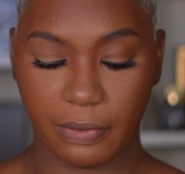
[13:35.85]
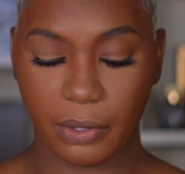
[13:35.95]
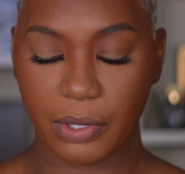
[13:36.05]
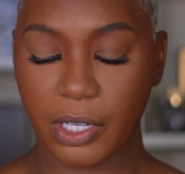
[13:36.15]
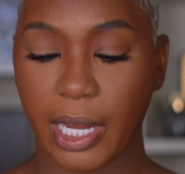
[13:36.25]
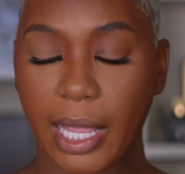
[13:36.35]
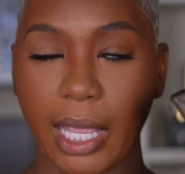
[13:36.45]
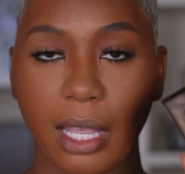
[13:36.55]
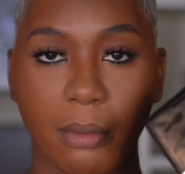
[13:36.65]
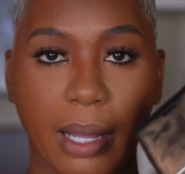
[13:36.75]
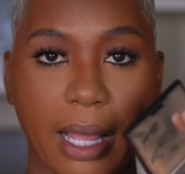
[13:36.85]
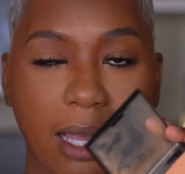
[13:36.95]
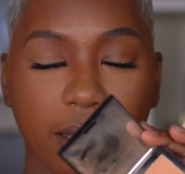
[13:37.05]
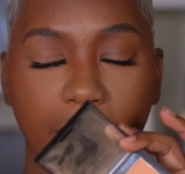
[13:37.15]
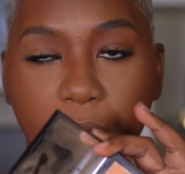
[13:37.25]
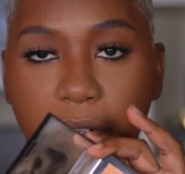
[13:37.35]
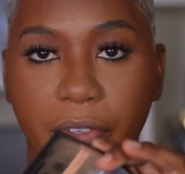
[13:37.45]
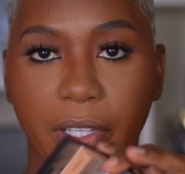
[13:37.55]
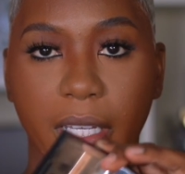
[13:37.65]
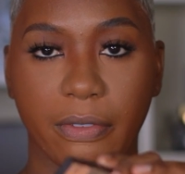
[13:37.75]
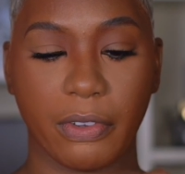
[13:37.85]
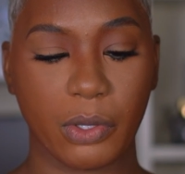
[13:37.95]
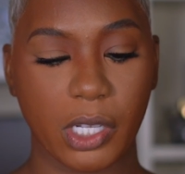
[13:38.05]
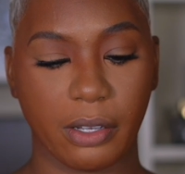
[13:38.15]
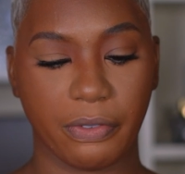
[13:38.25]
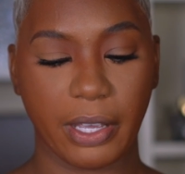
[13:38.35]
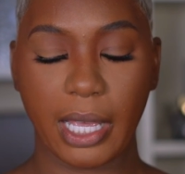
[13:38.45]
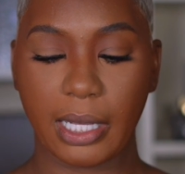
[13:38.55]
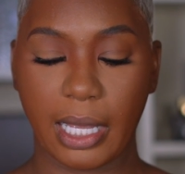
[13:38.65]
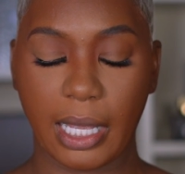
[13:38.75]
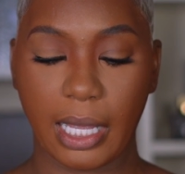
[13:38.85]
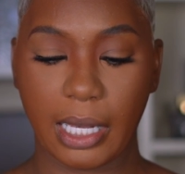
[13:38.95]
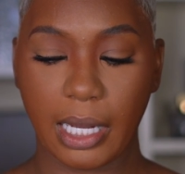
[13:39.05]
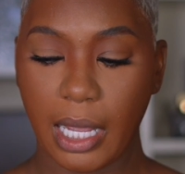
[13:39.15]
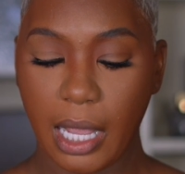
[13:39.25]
filter 8 by Morphe in Filter Effect, and